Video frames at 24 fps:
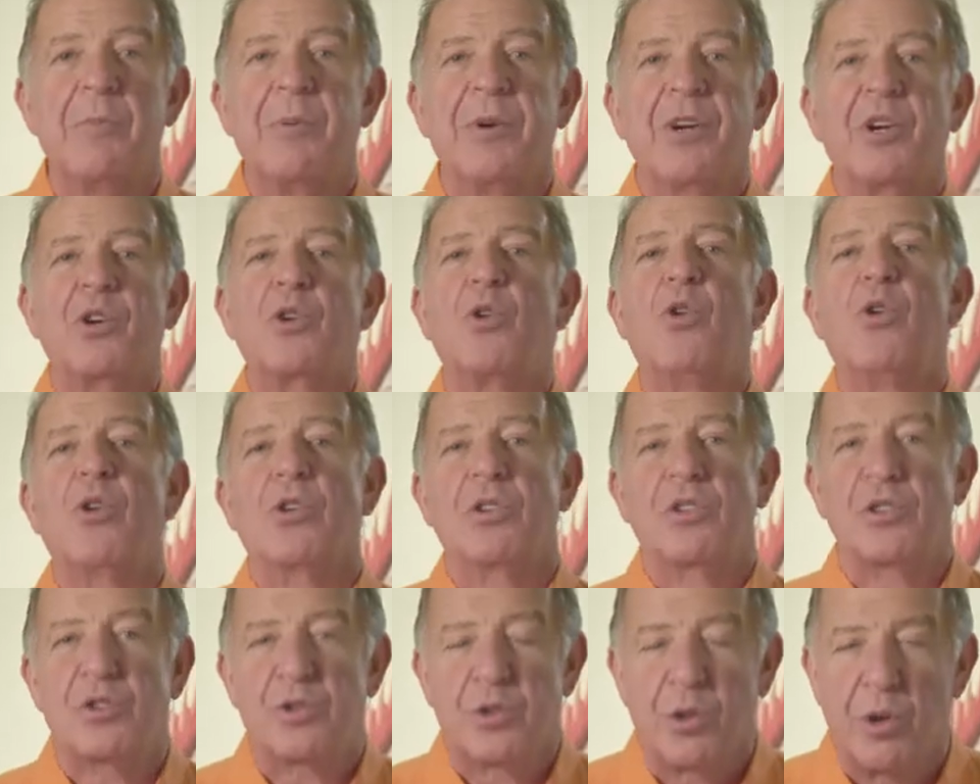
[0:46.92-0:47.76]
put a coarse
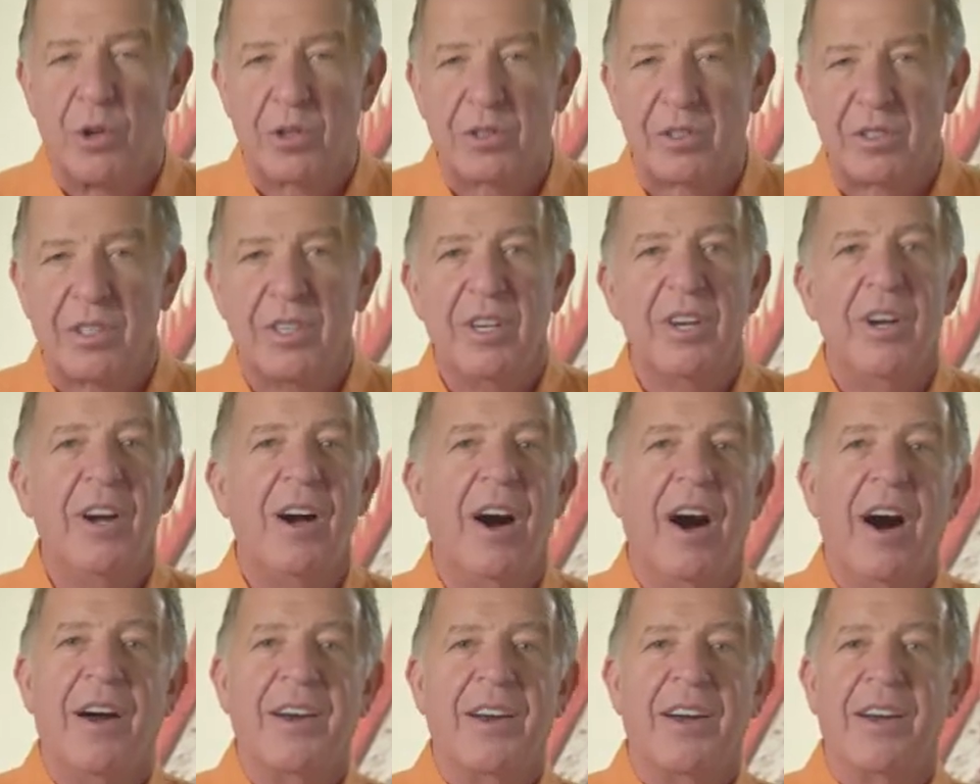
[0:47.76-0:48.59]
salt
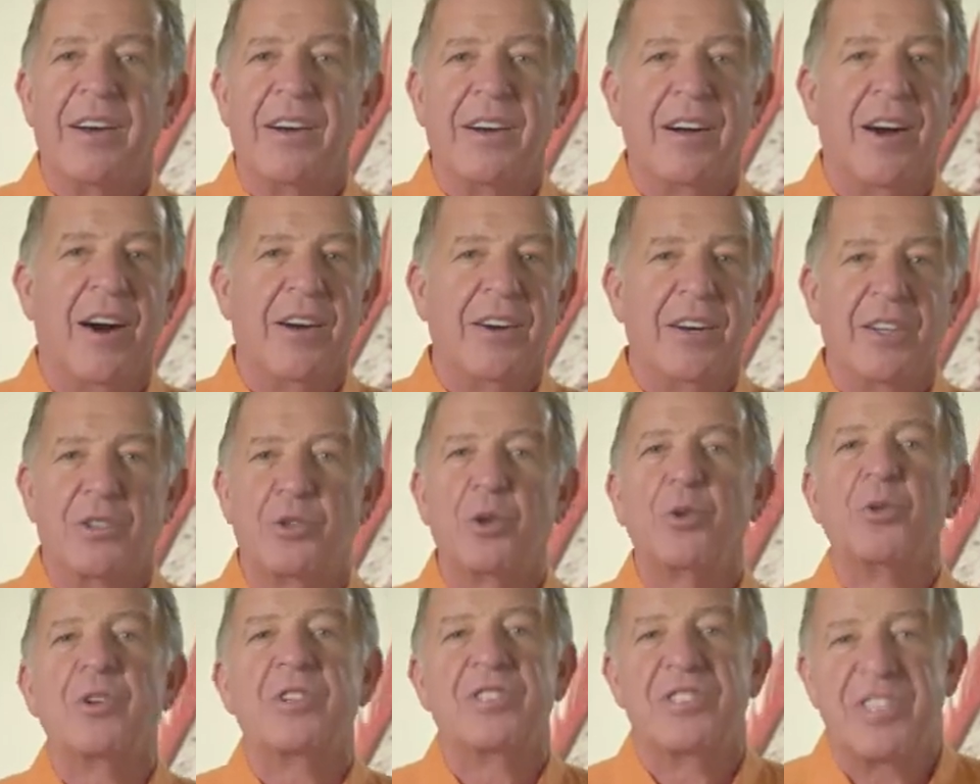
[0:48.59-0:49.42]
on a
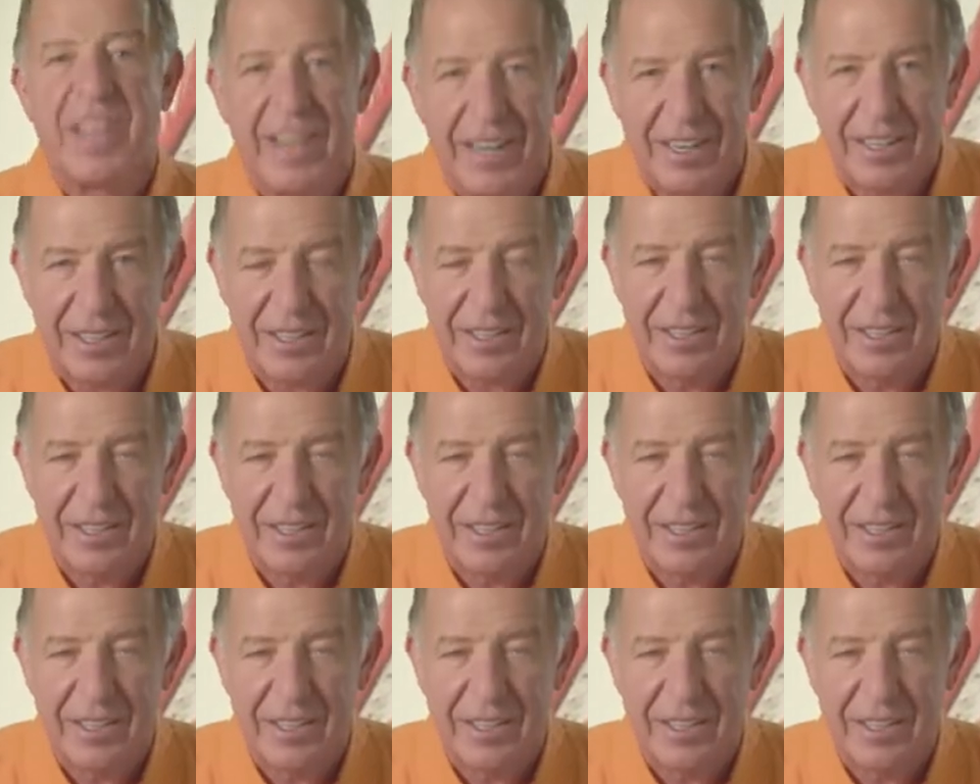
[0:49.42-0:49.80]
tuna steak.